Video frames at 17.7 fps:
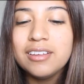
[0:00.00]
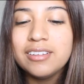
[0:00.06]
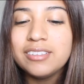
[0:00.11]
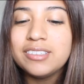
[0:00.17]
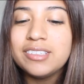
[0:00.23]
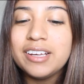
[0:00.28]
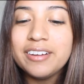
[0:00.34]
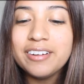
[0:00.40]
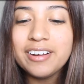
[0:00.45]

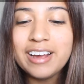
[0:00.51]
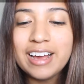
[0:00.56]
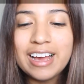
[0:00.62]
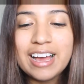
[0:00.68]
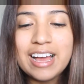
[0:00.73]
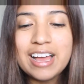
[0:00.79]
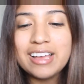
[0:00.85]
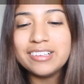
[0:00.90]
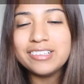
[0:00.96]
Sarah
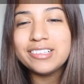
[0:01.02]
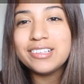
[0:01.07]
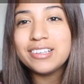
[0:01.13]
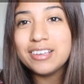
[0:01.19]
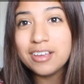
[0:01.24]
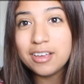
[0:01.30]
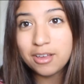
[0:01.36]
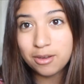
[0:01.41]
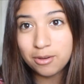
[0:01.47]
asked,
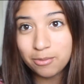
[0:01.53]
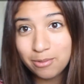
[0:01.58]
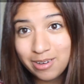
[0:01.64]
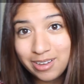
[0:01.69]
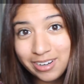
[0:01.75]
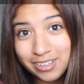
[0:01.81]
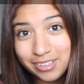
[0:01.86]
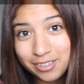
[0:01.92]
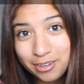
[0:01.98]

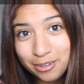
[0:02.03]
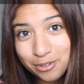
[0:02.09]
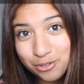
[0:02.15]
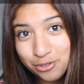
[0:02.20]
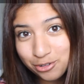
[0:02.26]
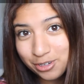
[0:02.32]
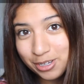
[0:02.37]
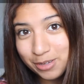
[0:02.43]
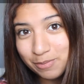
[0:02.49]
what is your
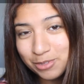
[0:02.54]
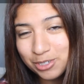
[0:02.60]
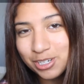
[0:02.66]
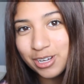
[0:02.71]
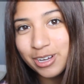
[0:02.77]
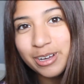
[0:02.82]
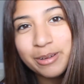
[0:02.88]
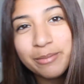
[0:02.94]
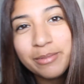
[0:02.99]
dream
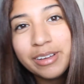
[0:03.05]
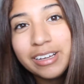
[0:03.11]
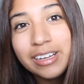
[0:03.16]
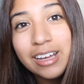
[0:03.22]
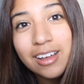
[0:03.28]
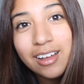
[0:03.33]
job?